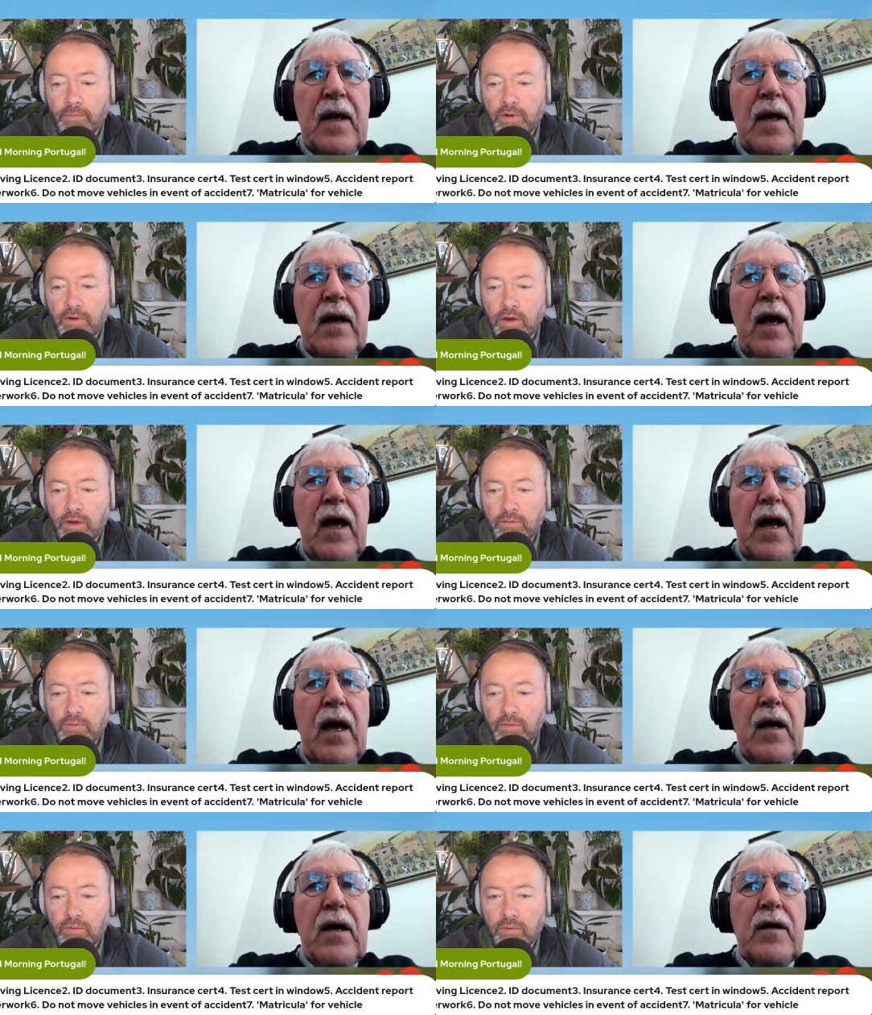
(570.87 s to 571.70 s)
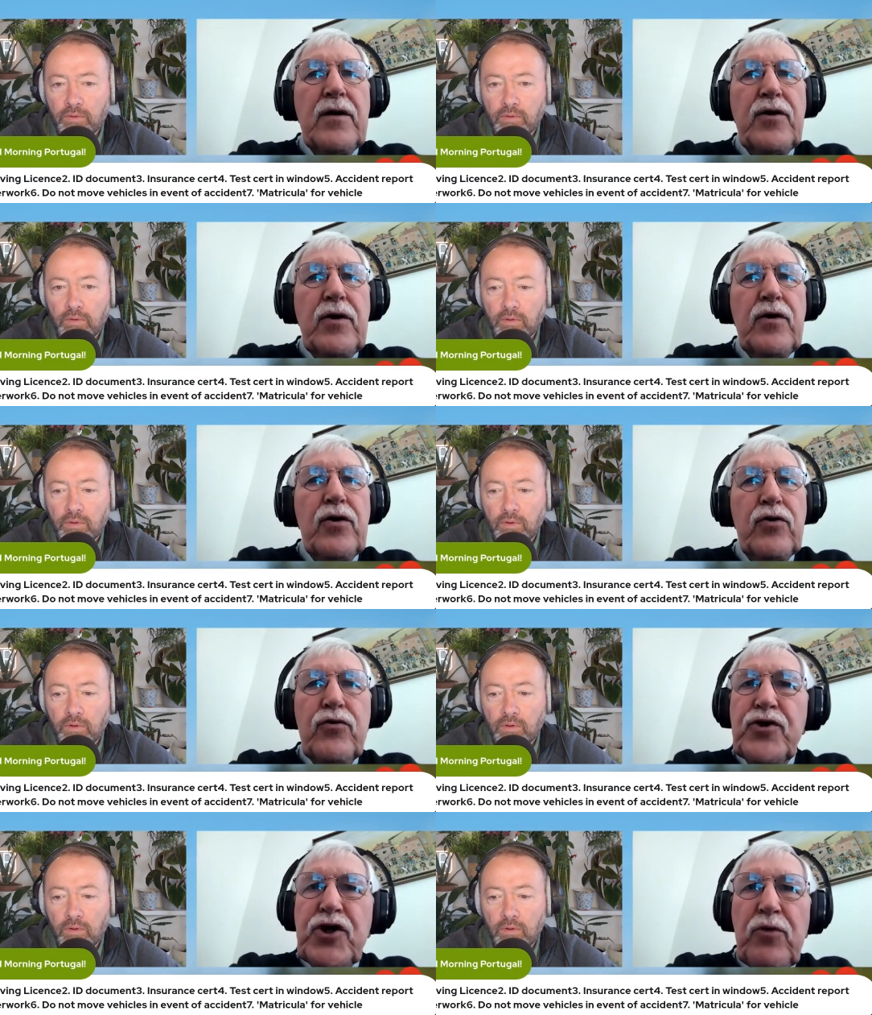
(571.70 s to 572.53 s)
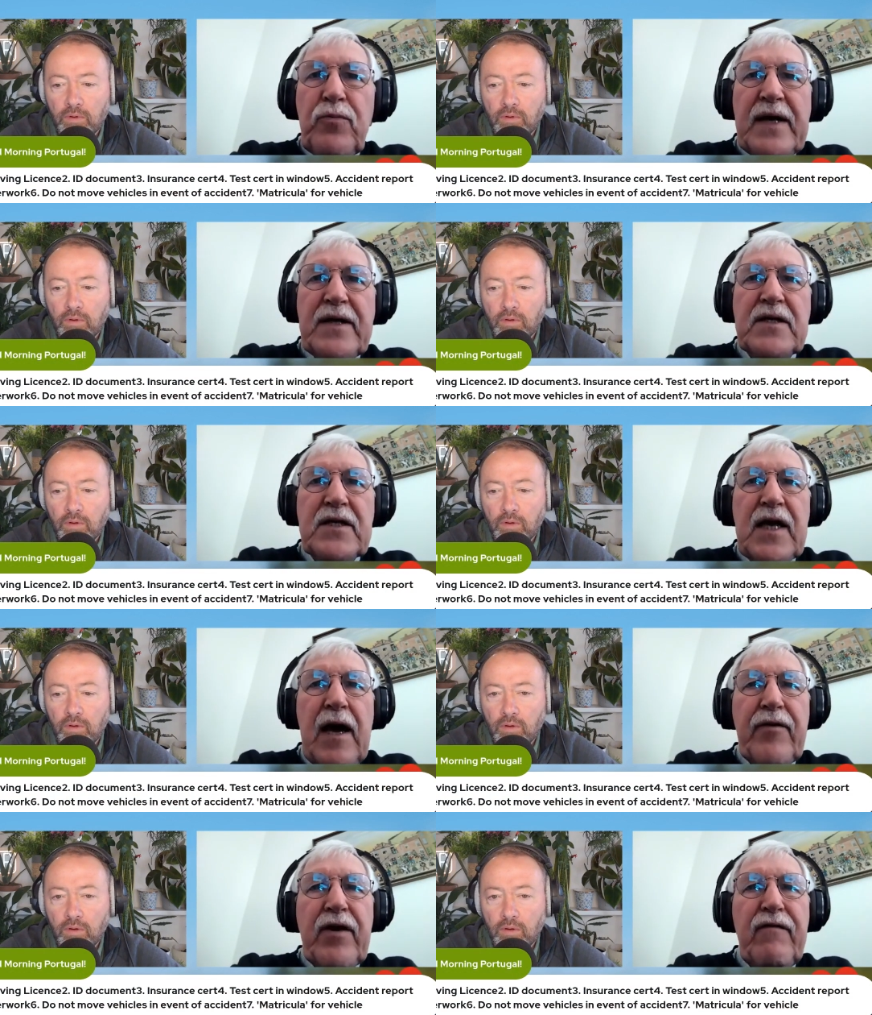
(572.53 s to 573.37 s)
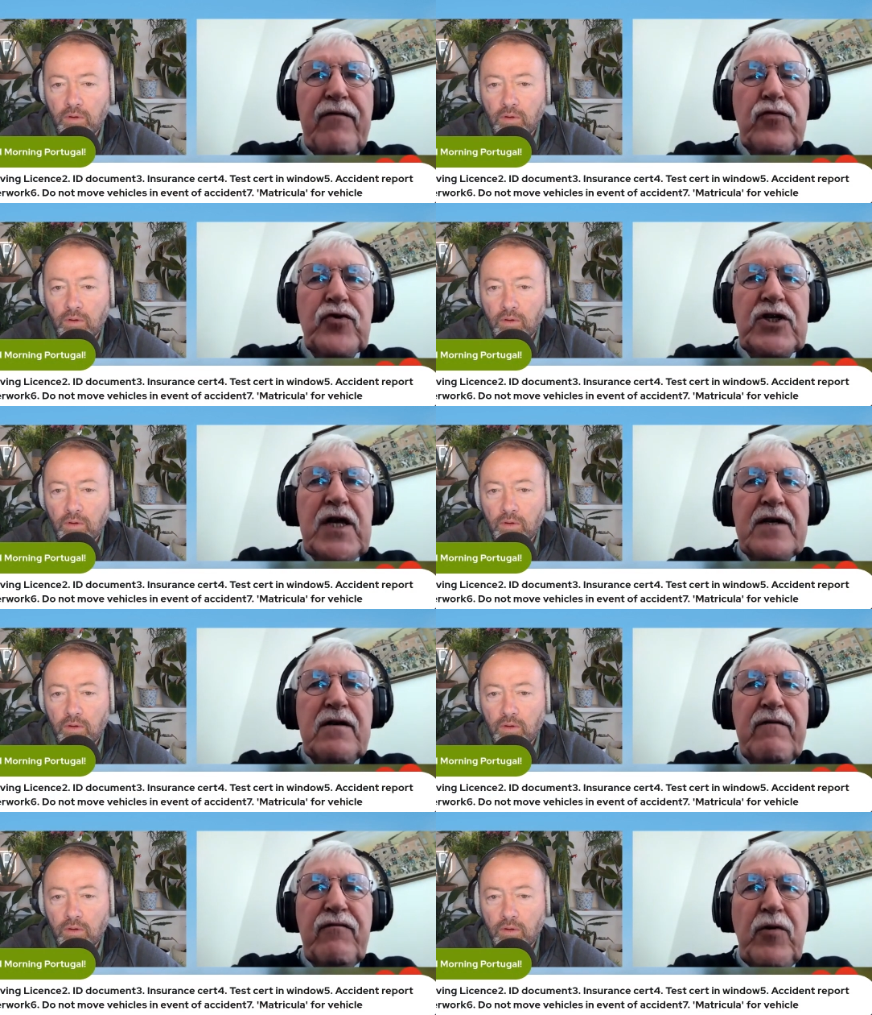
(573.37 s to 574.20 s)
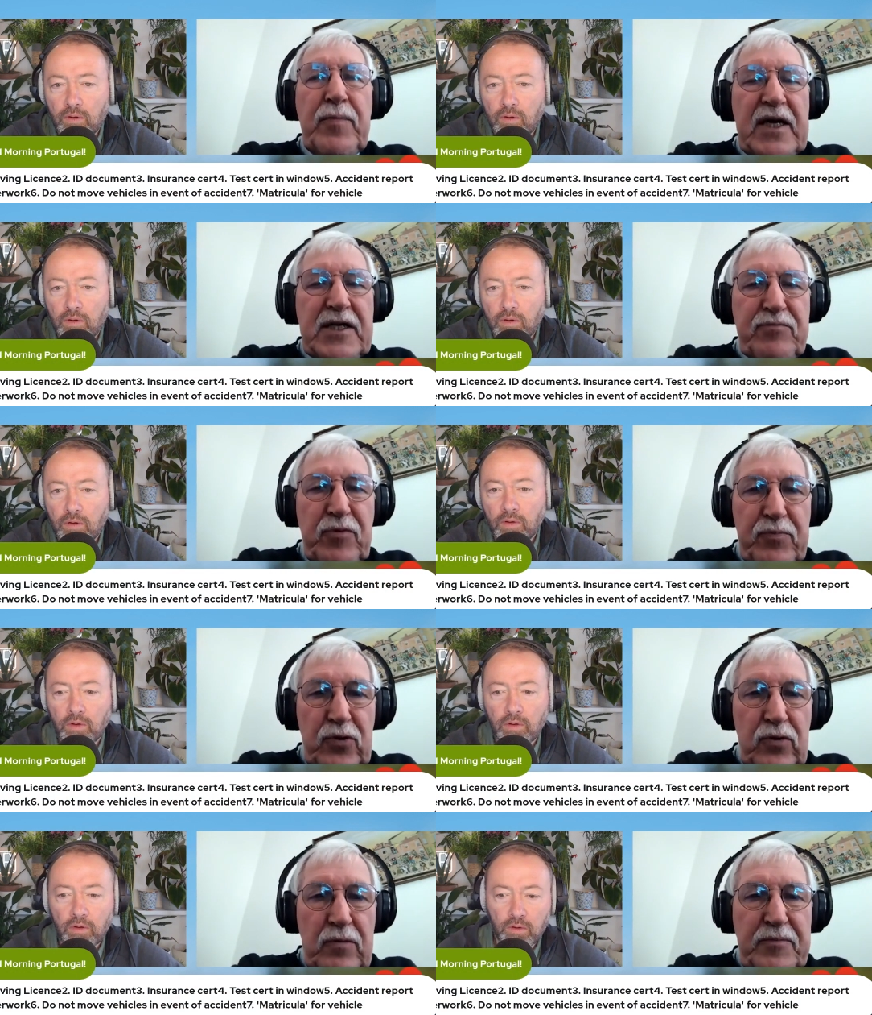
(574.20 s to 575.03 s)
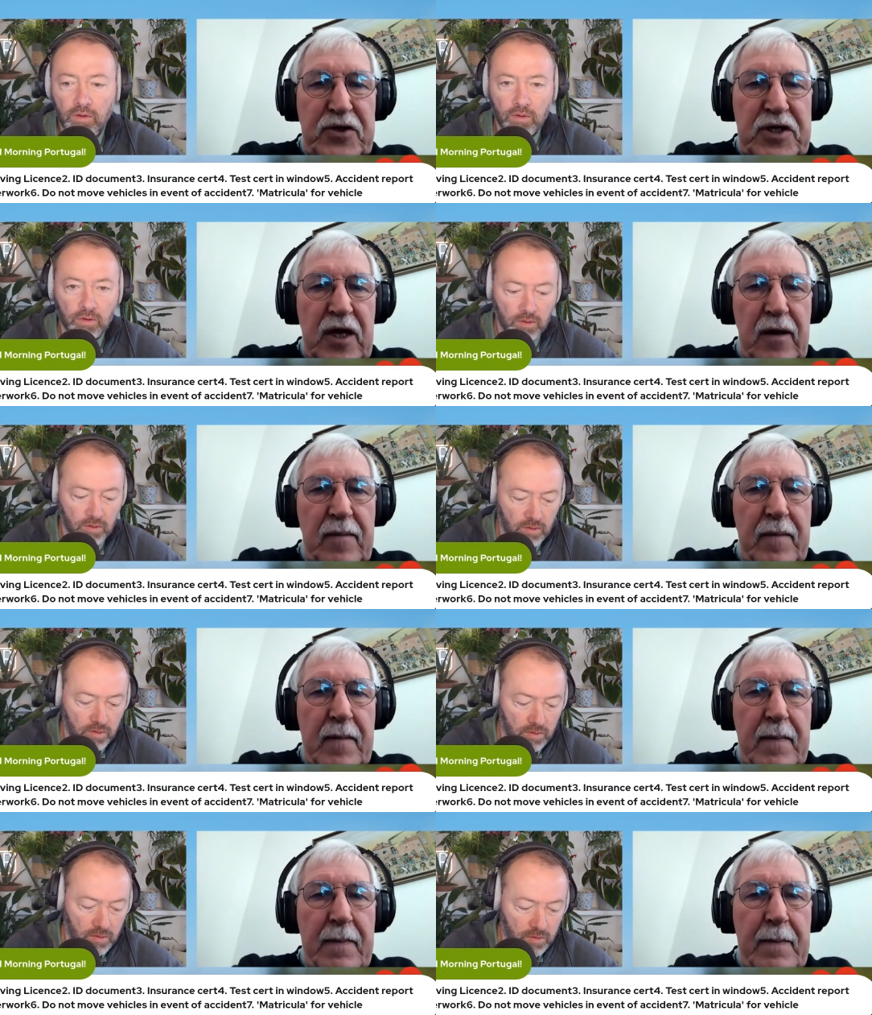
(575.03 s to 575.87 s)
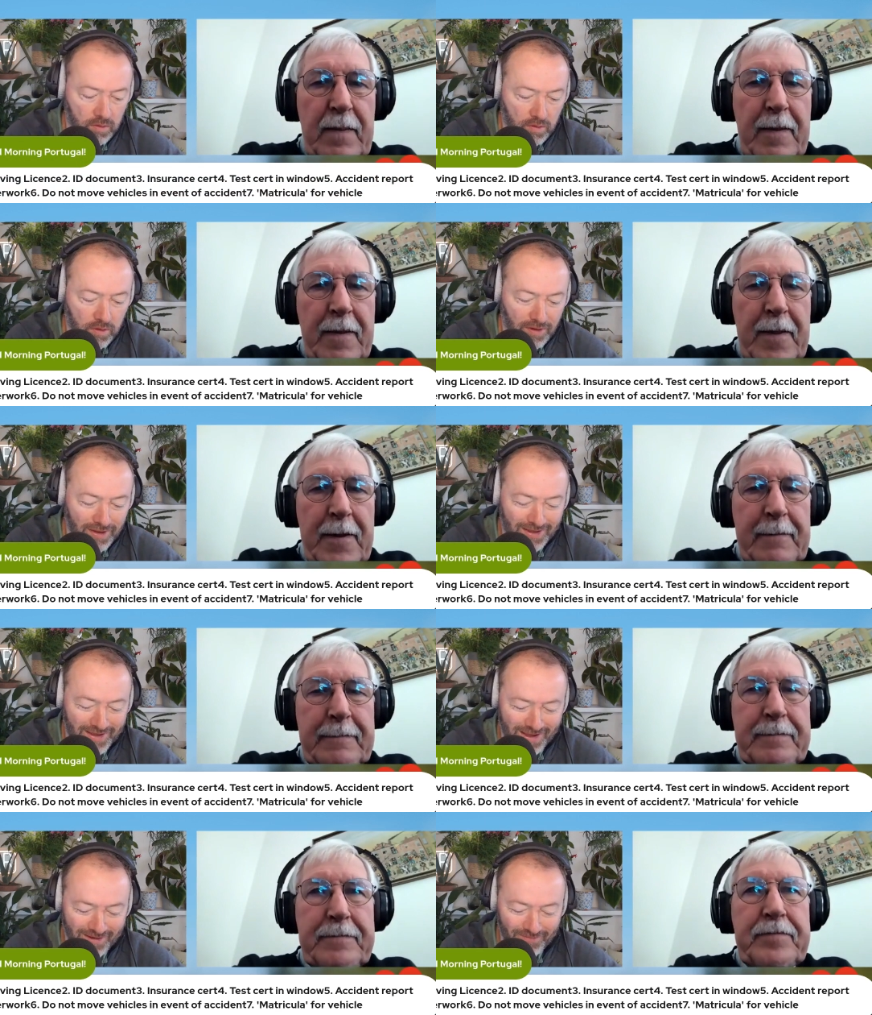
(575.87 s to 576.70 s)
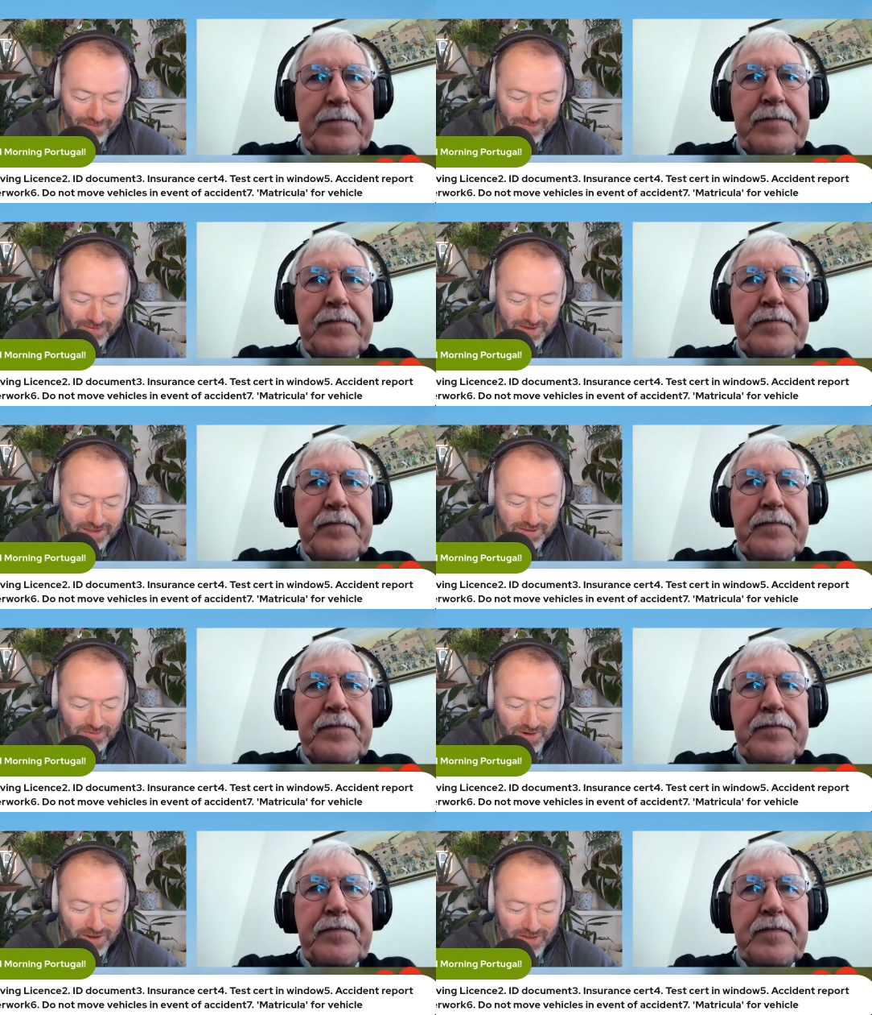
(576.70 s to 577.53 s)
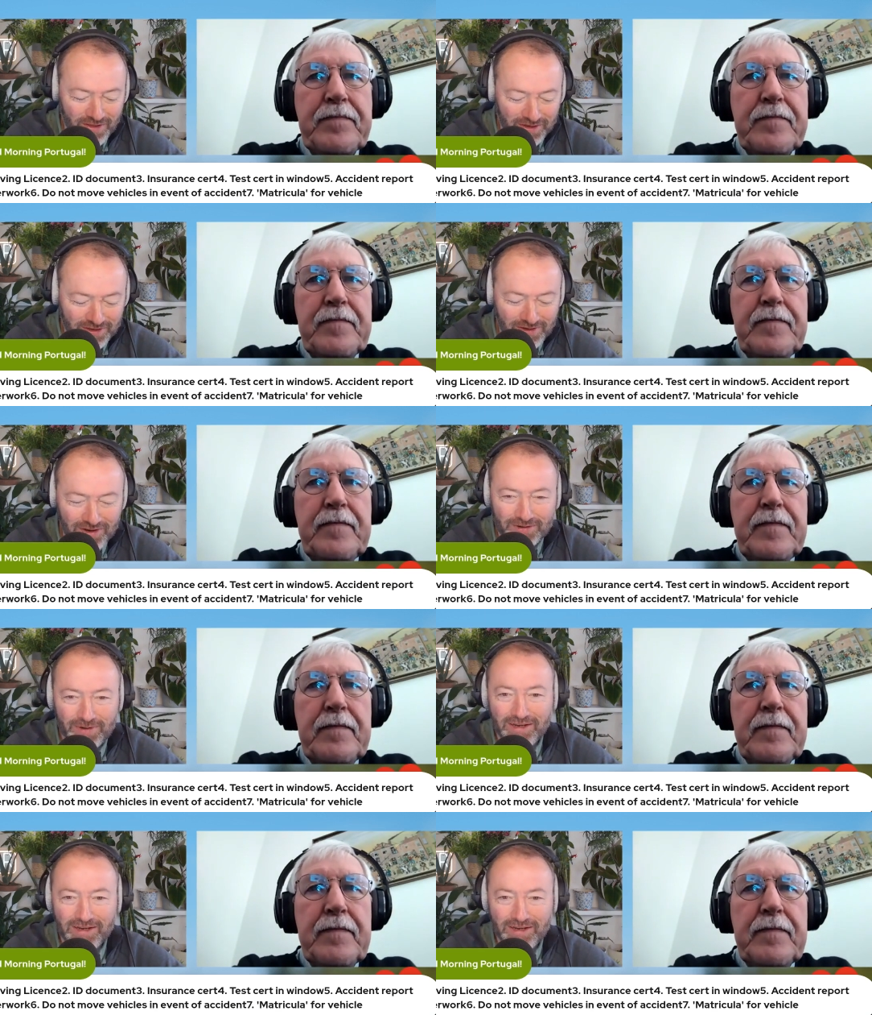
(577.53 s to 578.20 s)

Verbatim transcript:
Speaker 1: okay.
Speaker 2: You're also meant to carry a full set of replacement bulbs.
Speaker 1: Yeah, this is one of the things you learn about,